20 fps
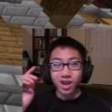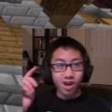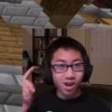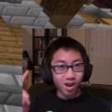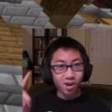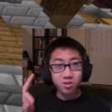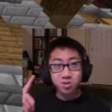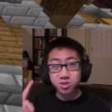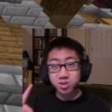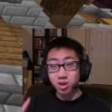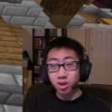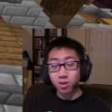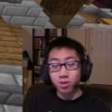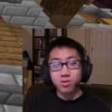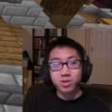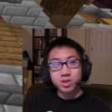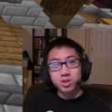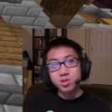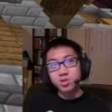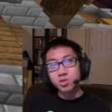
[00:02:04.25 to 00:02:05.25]
Also,
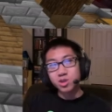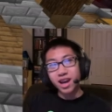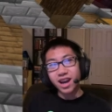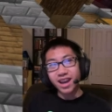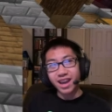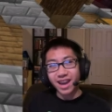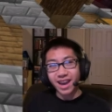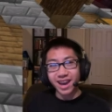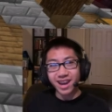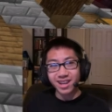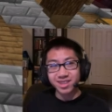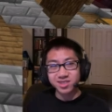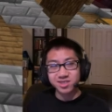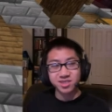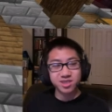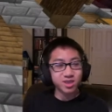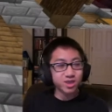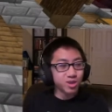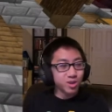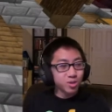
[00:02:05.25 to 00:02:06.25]
do not ask